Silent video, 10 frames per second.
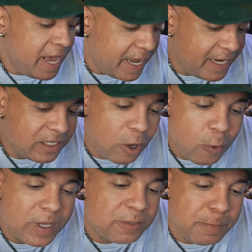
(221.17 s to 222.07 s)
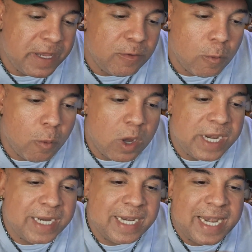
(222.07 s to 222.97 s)
And there's always been
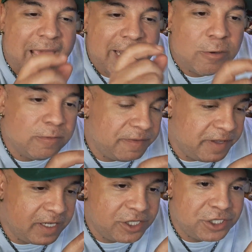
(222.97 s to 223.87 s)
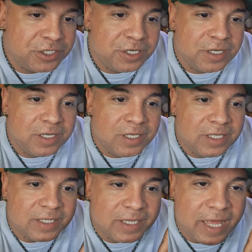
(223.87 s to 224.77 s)
one nano fish
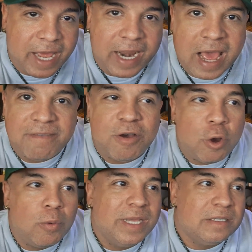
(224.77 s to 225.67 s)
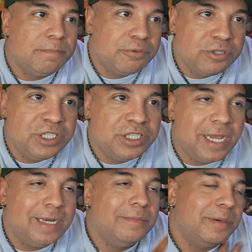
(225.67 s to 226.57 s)
that I've always
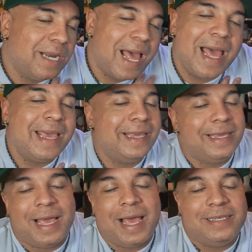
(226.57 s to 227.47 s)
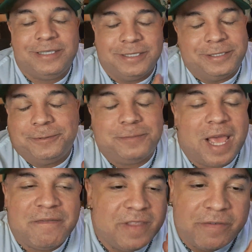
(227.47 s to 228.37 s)
appreciated, but
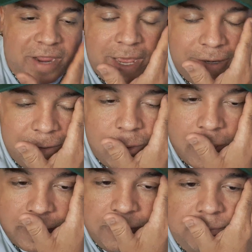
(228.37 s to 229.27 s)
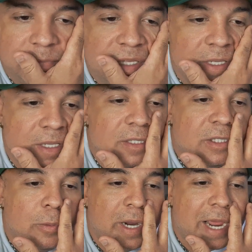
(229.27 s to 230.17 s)
I've never had an aquarium
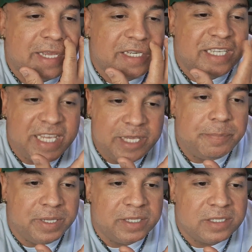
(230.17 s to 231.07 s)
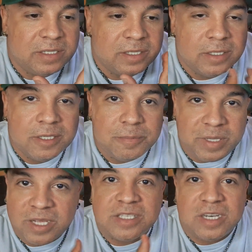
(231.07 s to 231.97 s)
to where I could keep it
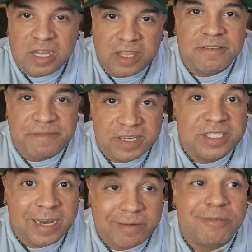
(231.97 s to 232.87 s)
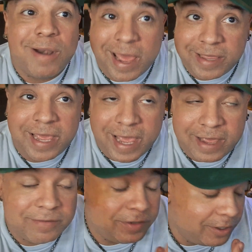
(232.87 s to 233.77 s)
because of the other fish that I'd rather
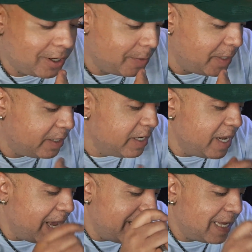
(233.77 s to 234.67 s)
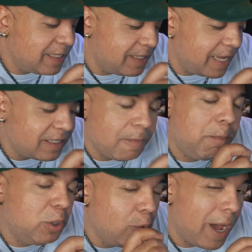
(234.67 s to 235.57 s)
have. You know what I mean? And that's the
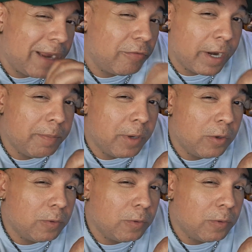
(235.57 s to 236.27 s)
blue-eyed rainbow.